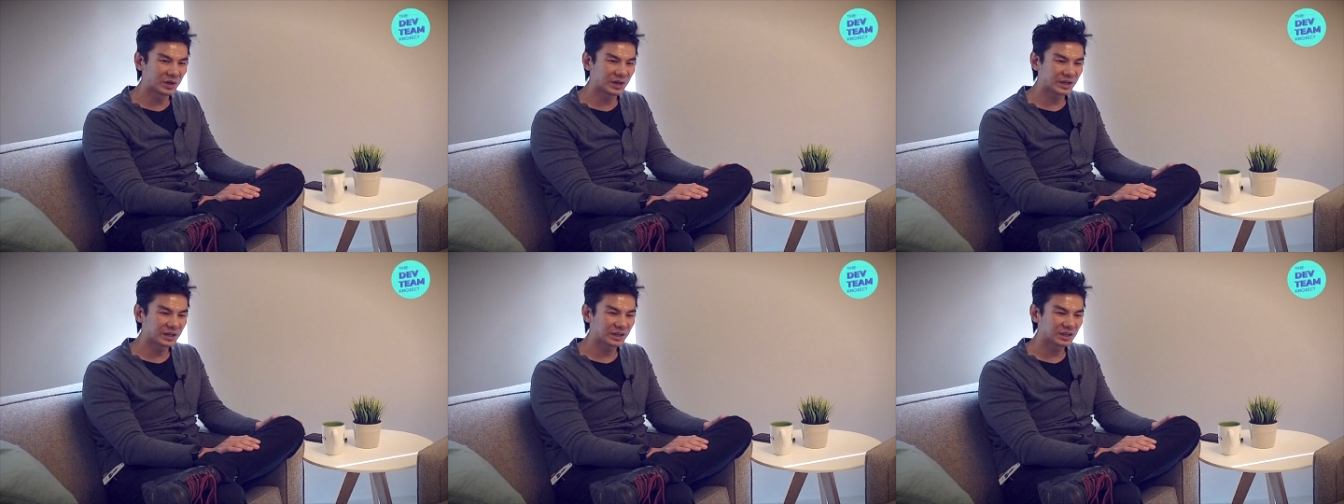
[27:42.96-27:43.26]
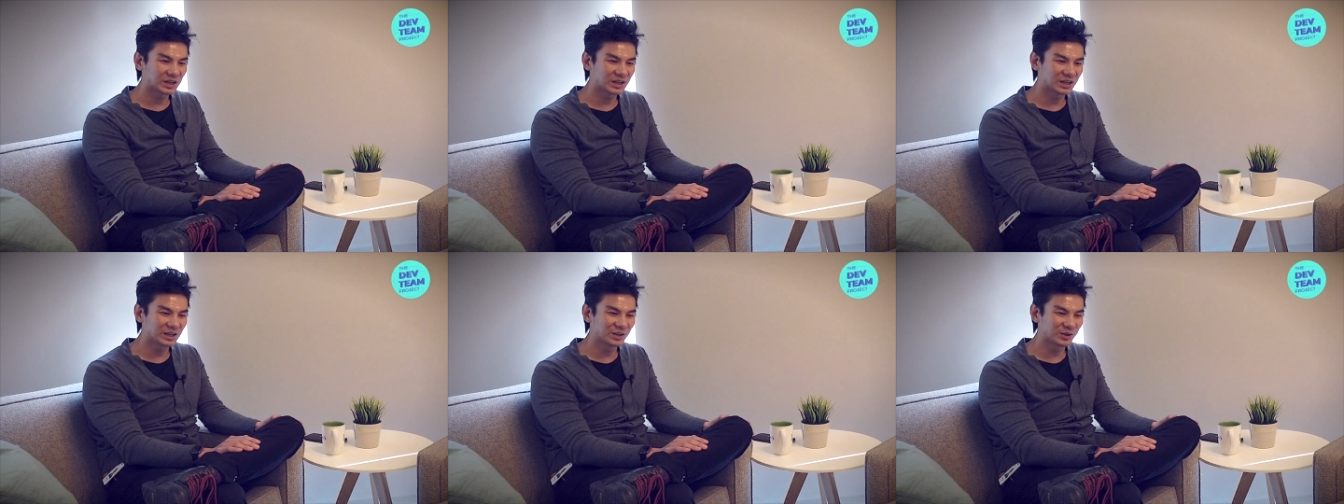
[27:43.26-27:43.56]

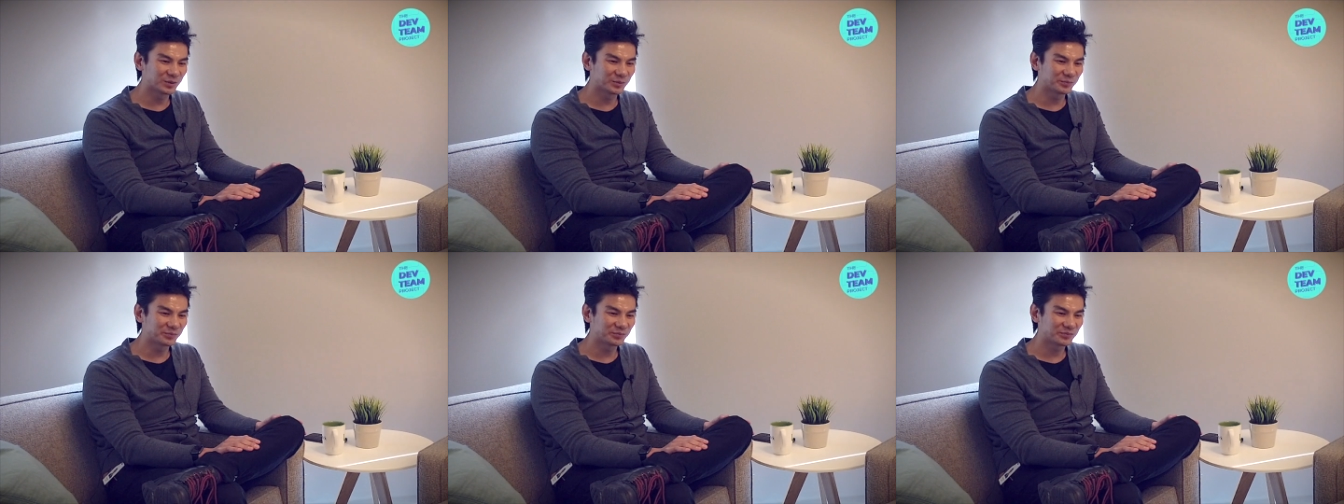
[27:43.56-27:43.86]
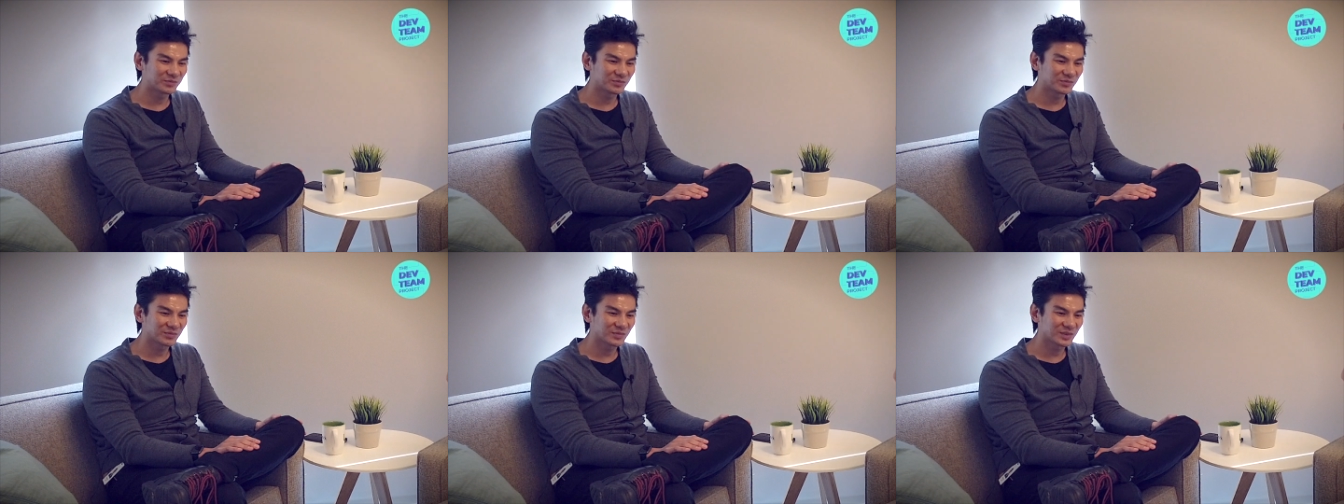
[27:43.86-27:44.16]
But
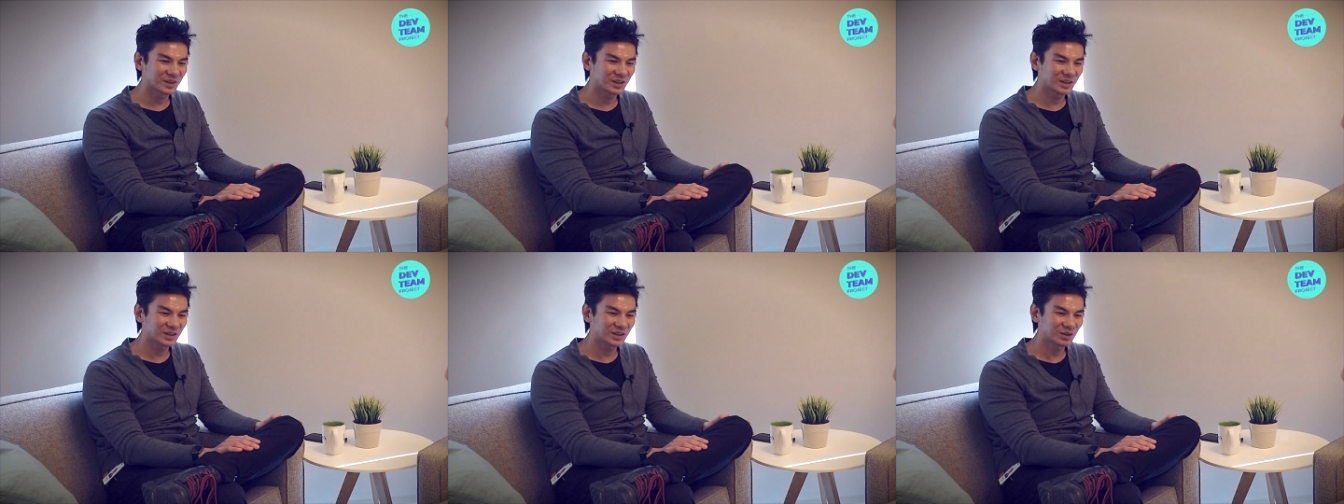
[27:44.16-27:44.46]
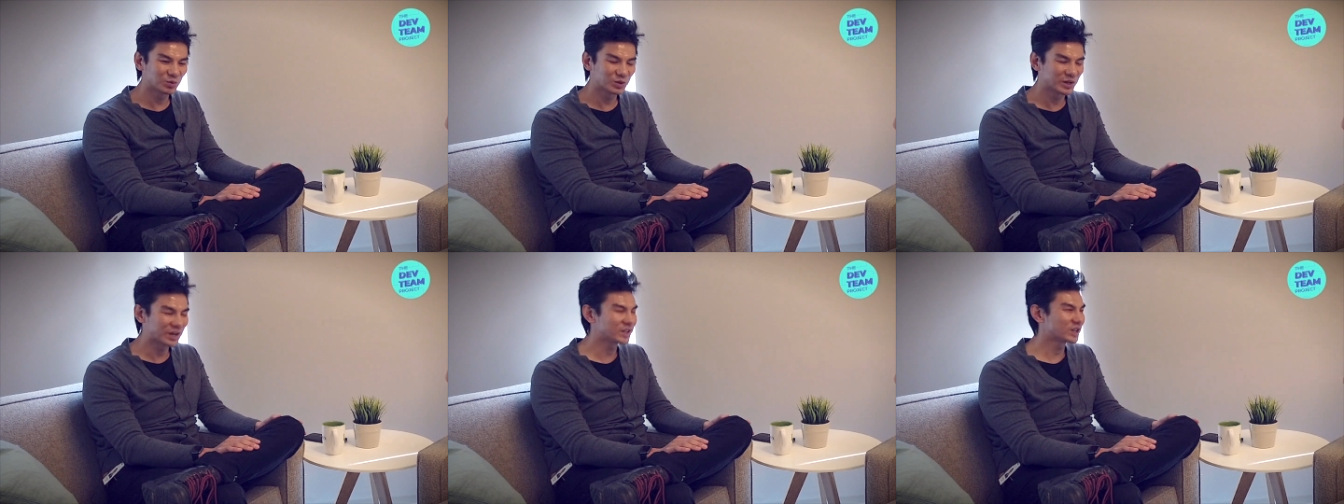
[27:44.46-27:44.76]

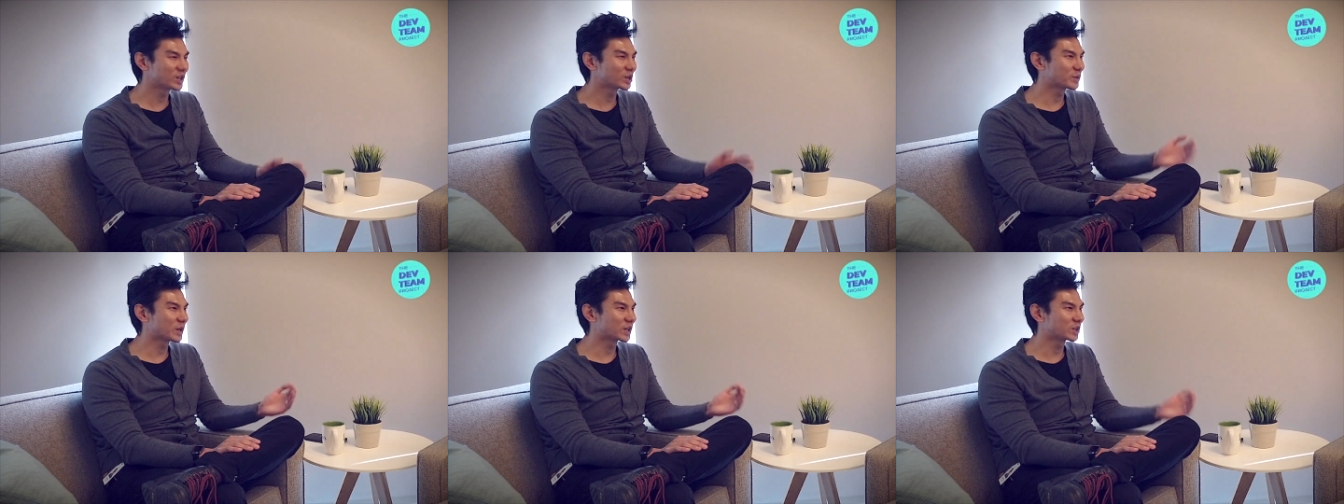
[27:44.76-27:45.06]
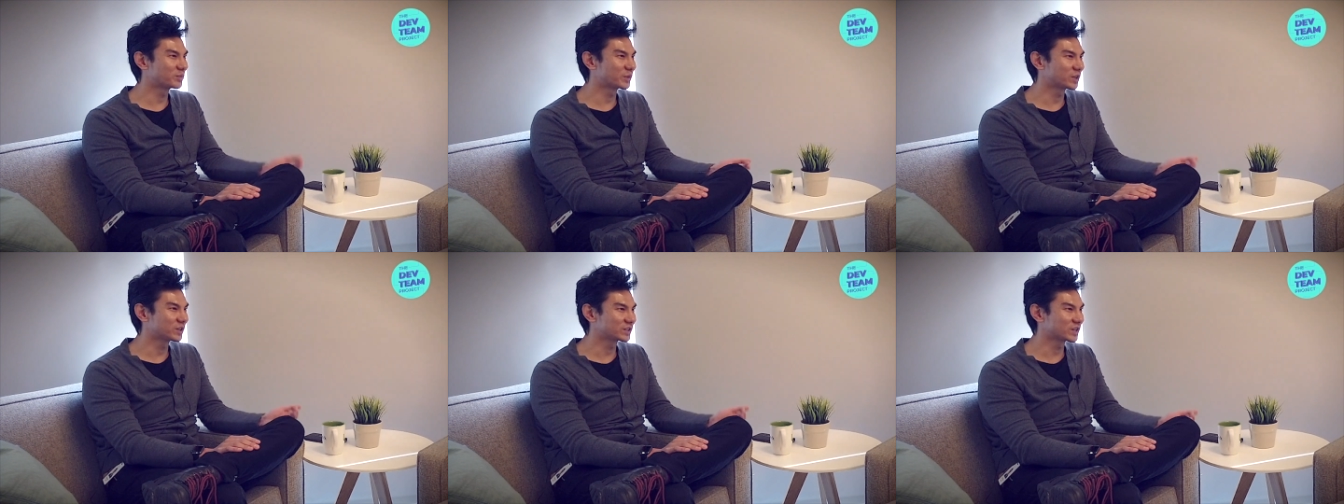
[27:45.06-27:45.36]
when I think
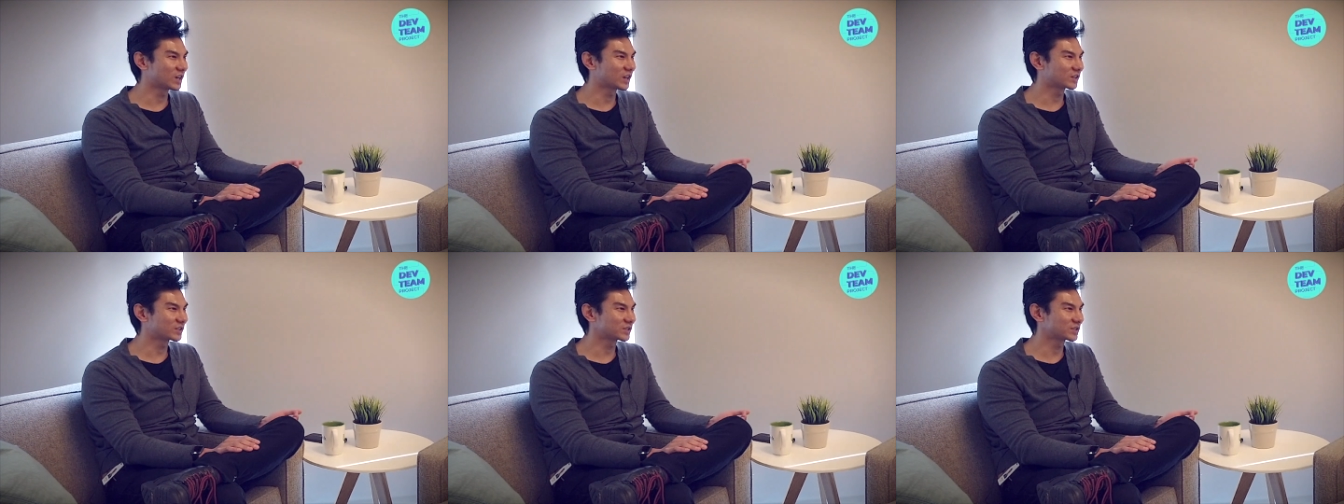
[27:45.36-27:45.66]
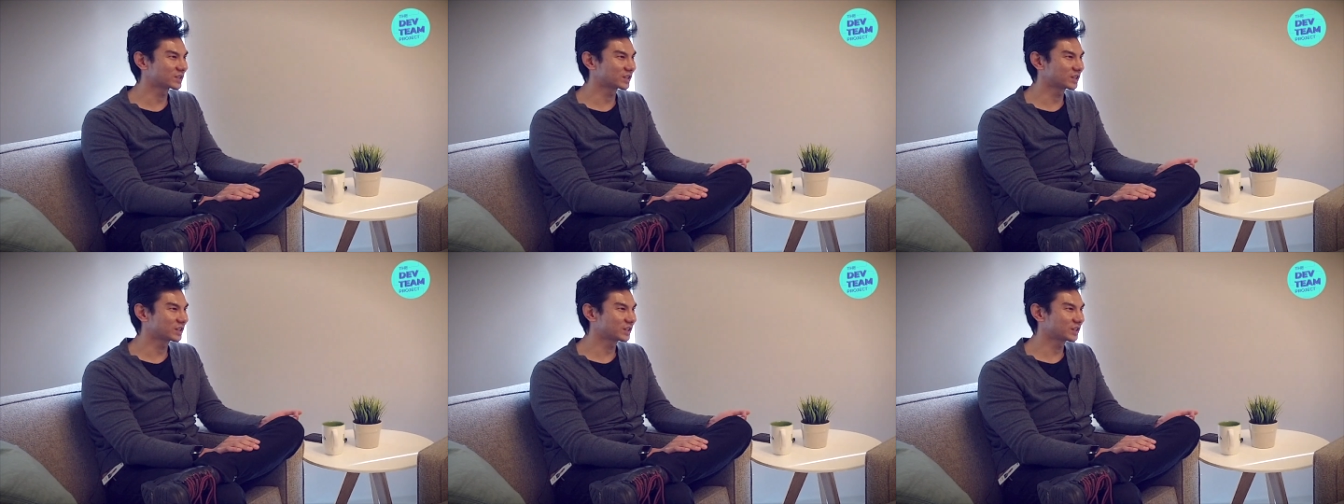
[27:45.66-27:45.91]
about a meritocracy,